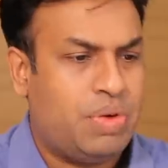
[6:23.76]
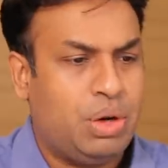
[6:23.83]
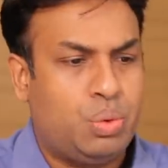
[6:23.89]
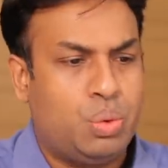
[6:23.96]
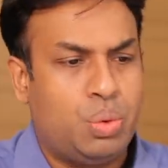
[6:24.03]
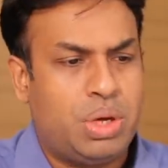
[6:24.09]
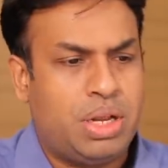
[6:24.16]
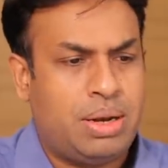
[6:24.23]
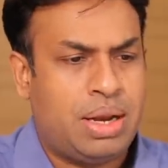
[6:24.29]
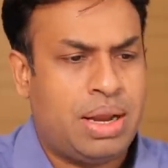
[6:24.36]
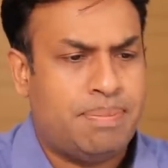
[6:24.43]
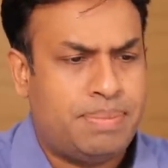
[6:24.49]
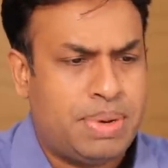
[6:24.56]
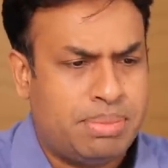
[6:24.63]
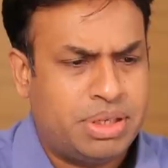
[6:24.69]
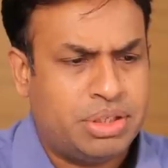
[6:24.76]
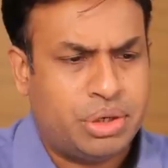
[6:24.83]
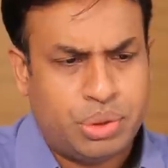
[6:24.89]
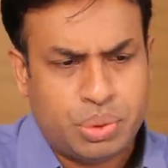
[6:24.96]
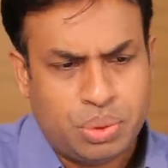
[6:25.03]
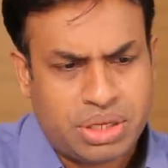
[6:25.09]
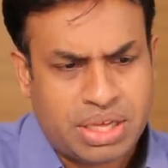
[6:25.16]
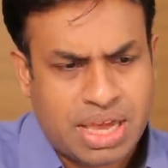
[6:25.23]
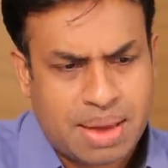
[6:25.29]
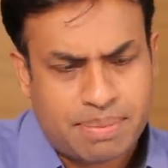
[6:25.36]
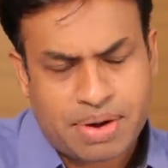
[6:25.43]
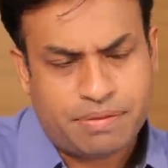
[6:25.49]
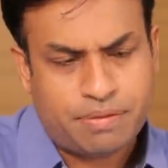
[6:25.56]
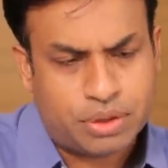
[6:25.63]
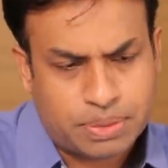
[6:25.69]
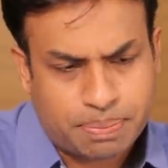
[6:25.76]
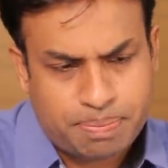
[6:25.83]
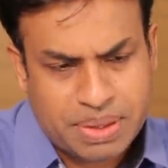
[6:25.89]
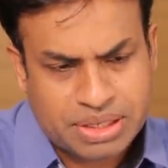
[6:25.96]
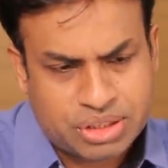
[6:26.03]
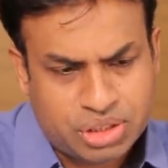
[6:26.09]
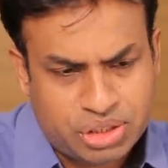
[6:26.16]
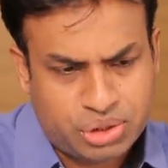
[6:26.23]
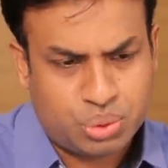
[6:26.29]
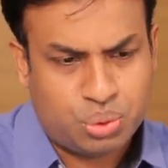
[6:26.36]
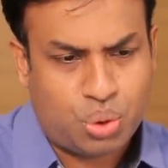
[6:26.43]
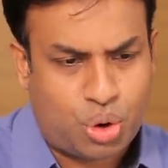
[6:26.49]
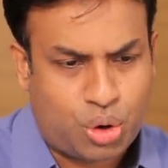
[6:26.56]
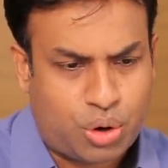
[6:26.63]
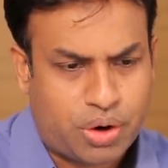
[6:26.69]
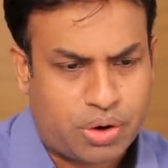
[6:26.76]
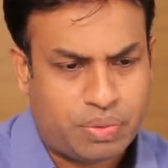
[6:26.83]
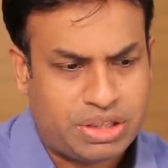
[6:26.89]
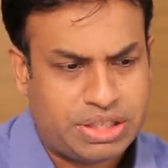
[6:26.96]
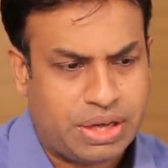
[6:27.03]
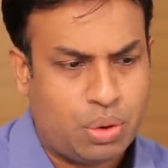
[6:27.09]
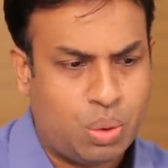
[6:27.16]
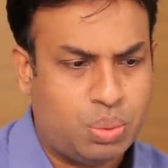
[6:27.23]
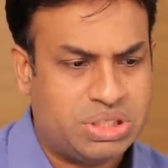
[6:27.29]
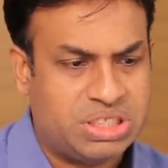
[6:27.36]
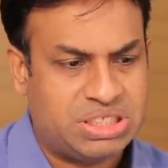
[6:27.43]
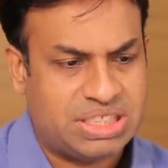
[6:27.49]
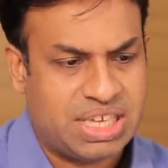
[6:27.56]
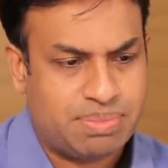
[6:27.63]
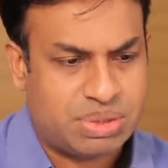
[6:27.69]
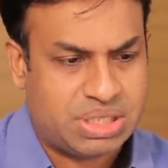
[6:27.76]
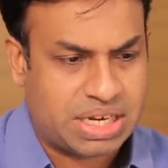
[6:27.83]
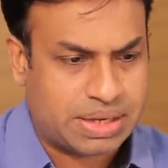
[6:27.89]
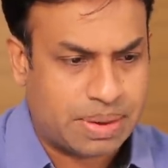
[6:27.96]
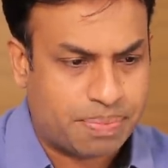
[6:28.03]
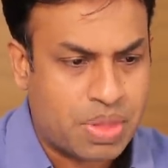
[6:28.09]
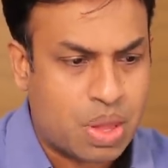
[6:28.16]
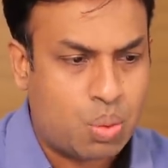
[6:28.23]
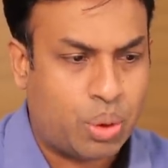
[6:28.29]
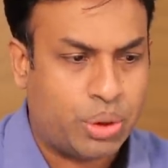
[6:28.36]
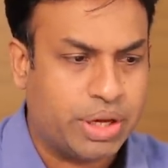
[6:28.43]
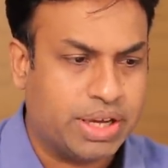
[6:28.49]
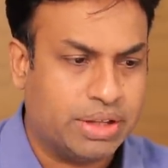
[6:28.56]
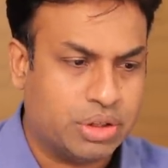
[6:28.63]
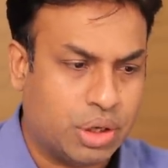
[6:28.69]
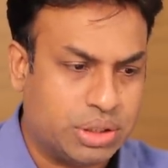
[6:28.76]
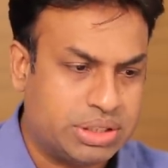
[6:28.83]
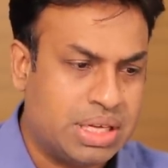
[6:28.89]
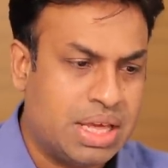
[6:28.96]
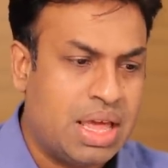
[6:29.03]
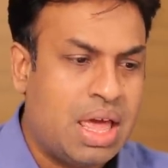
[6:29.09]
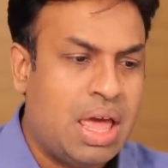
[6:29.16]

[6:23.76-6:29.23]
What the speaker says: Will Google implement the dual camera for the Pixel 2, or will they go with the same setup? What are your thoughts?